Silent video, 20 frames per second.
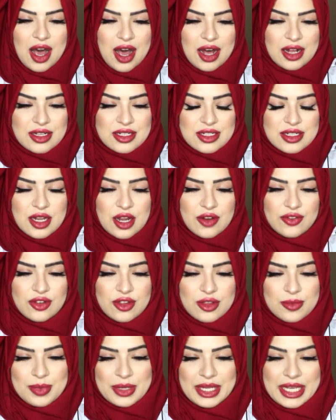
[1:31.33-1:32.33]
I'll start
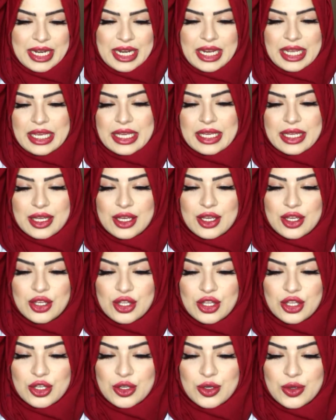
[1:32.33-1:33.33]
from the beginning.
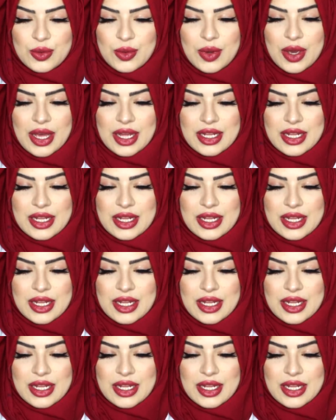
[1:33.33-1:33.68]
You